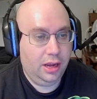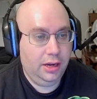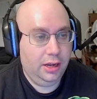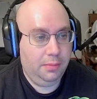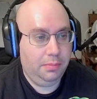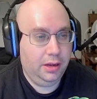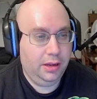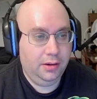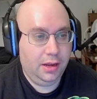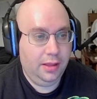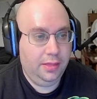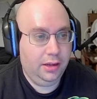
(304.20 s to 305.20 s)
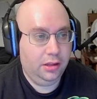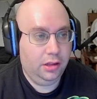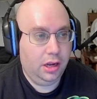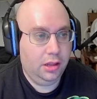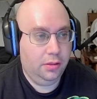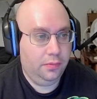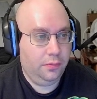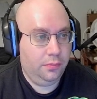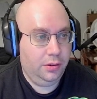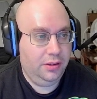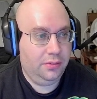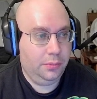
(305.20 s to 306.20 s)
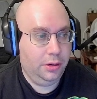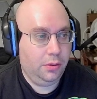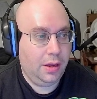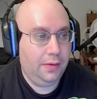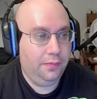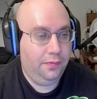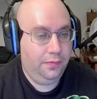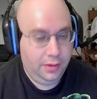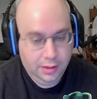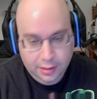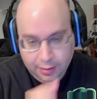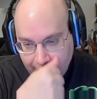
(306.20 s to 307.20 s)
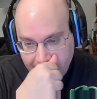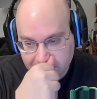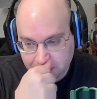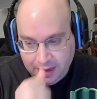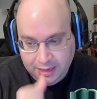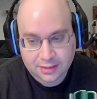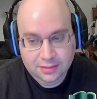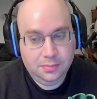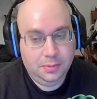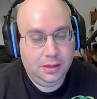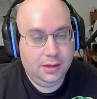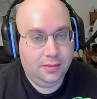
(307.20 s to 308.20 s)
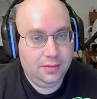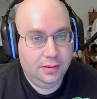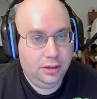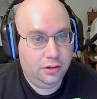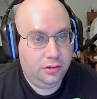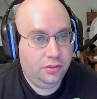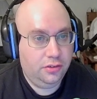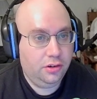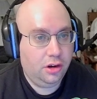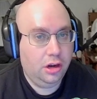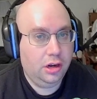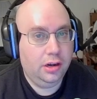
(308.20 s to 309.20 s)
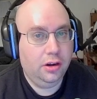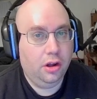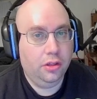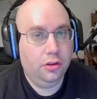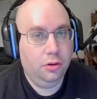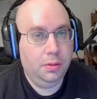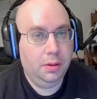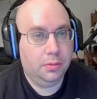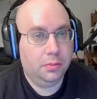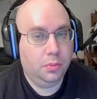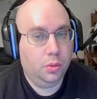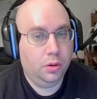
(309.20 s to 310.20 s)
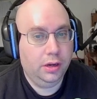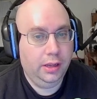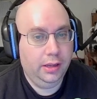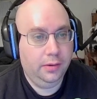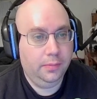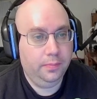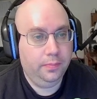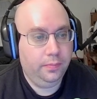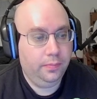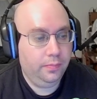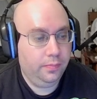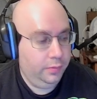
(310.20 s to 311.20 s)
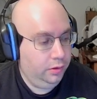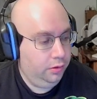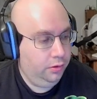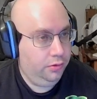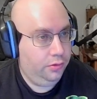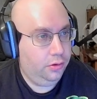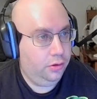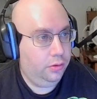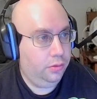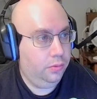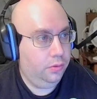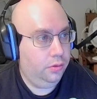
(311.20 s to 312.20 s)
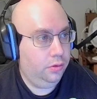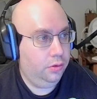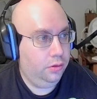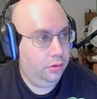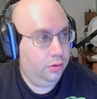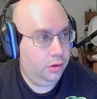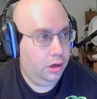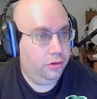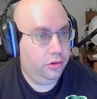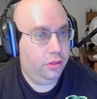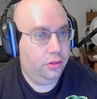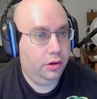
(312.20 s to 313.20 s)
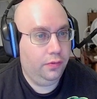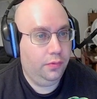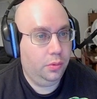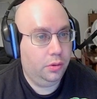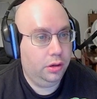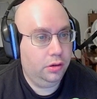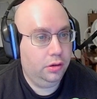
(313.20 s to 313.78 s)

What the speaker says: up, but I think a lot of the reason we don't have as many is because the year just started and all the new people are pouring in. So 134.